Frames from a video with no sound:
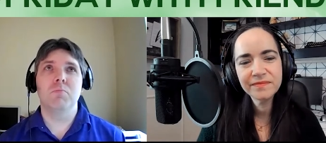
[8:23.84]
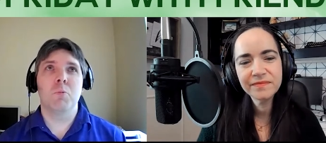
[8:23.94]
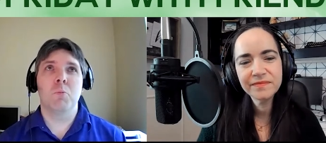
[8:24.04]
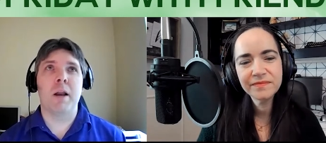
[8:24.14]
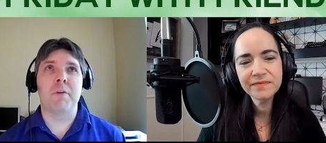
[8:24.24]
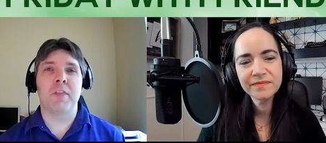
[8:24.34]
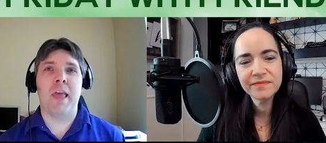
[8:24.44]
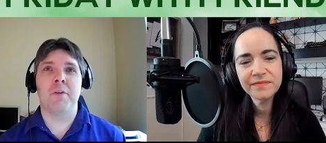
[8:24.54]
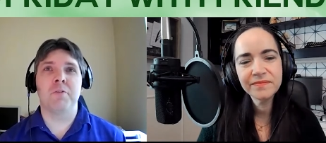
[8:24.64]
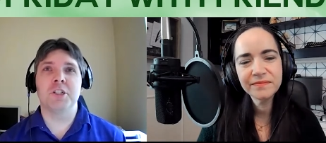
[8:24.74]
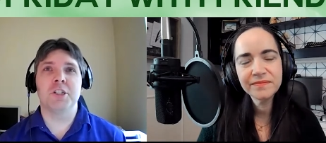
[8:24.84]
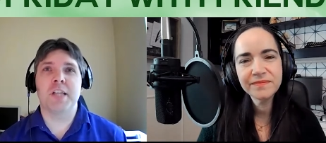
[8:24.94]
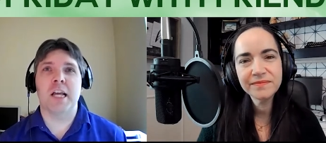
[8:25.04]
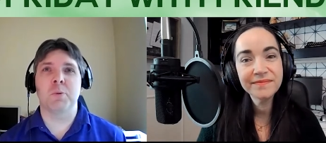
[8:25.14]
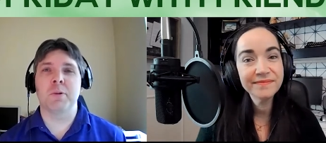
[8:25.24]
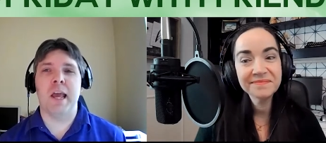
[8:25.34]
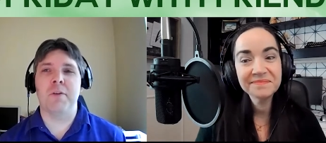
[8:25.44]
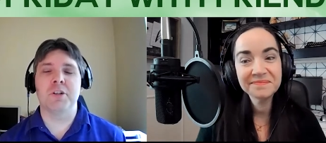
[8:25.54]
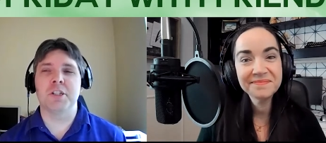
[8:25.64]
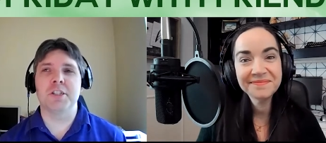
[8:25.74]
Speaker 1: whatever the average is, that's what the
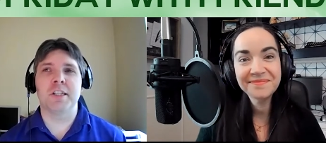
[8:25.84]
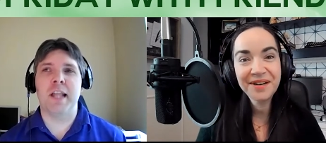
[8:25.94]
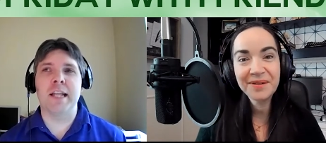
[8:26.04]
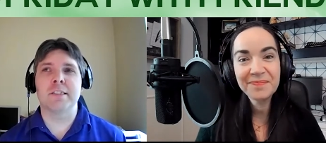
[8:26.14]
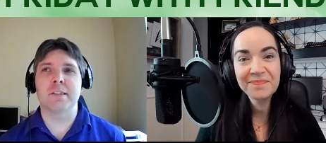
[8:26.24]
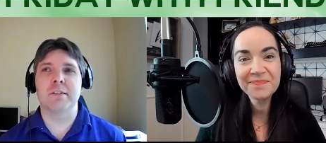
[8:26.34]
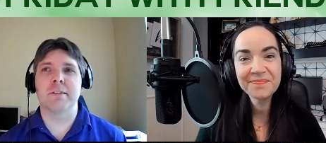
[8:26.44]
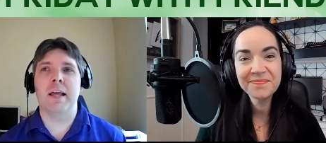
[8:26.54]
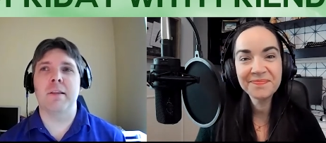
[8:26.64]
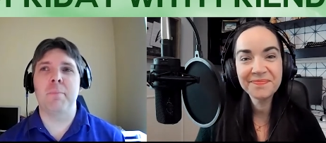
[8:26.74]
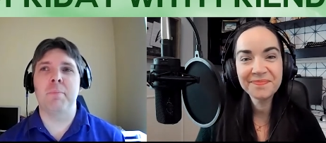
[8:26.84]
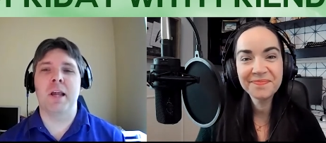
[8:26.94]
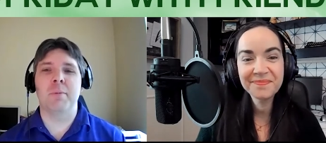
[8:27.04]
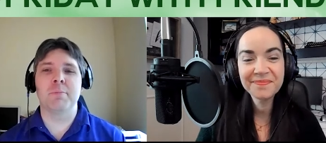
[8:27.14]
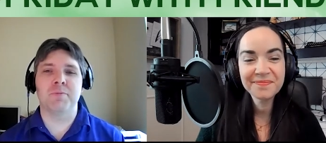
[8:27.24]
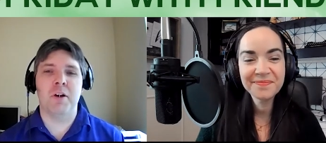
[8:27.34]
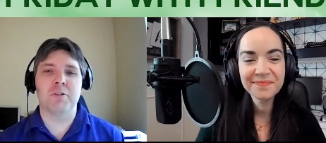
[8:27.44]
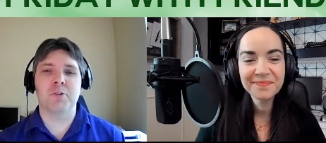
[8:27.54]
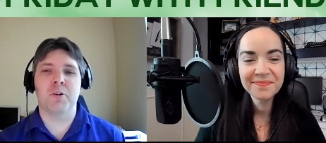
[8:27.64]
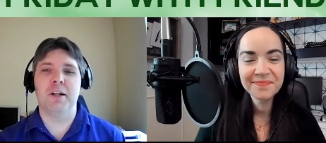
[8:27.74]
average is. And
Speaker 2: that's that becomes the final
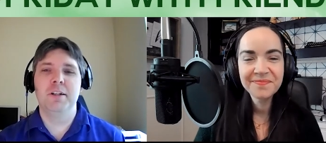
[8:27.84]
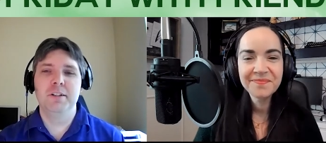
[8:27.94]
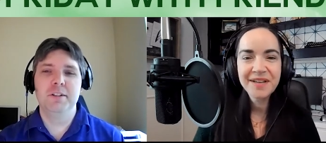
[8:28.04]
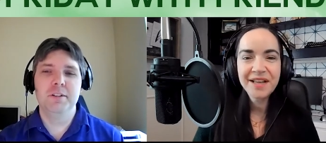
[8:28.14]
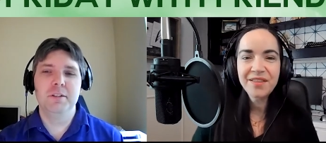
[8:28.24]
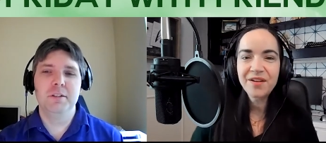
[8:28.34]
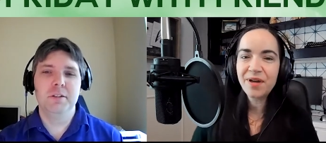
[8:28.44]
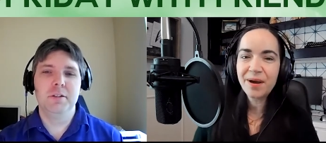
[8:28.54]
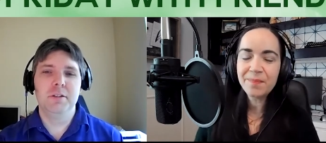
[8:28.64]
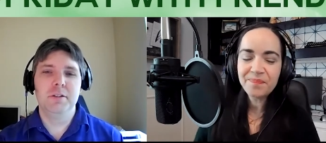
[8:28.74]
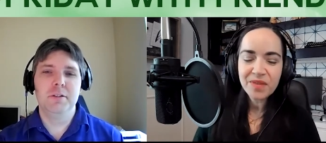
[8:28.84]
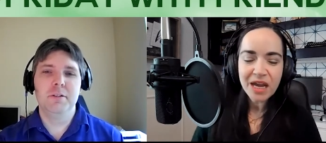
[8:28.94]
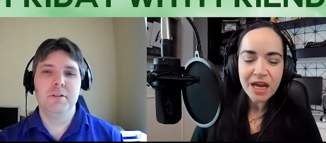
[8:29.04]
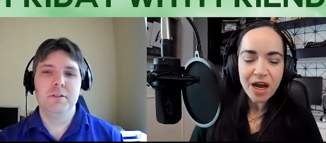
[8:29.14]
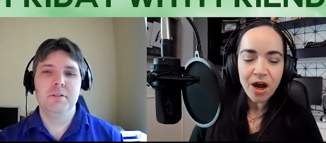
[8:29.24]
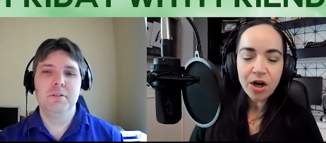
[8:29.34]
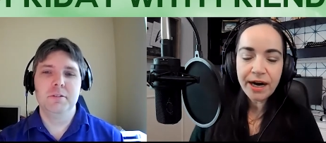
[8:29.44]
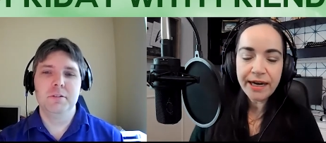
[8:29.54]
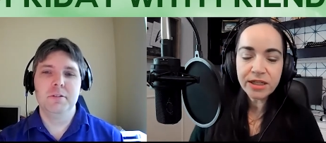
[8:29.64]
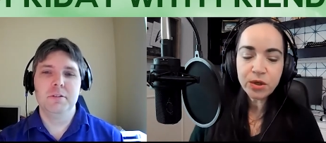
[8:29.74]
score. I love that. All
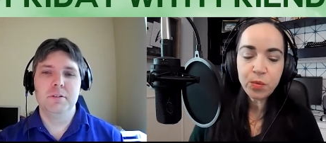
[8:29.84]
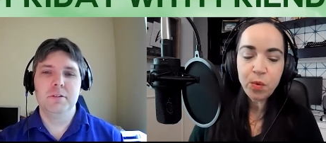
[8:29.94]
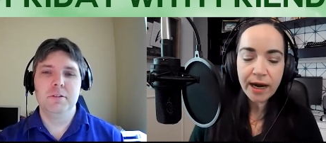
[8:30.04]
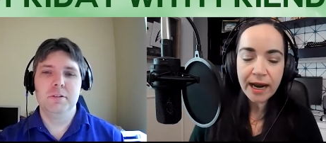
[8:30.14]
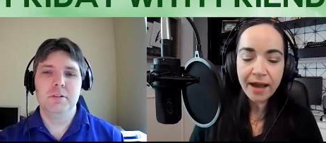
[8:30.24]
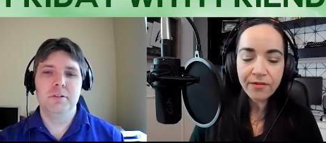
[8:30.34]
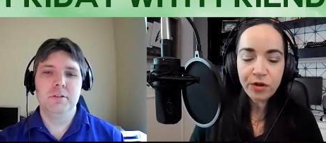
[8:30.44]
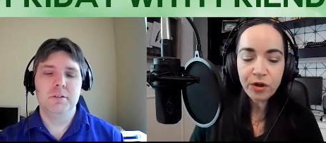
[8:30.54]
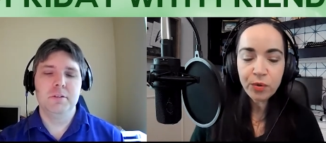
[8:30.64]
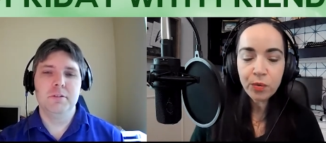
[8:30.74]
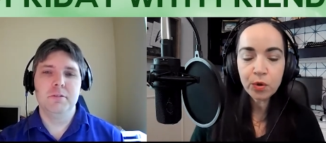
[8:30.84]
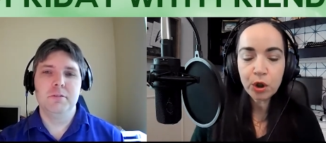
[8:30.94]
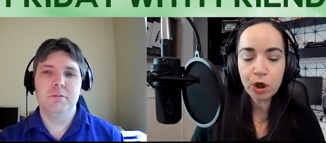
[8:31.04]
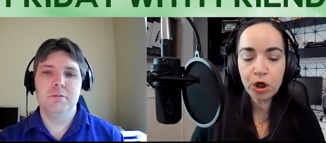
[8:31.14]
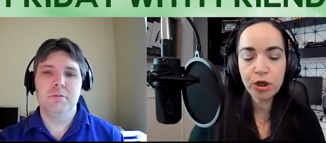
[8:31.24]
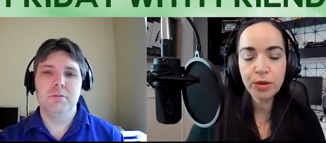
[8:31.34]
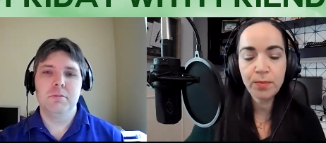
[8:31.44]
right. So what have you learned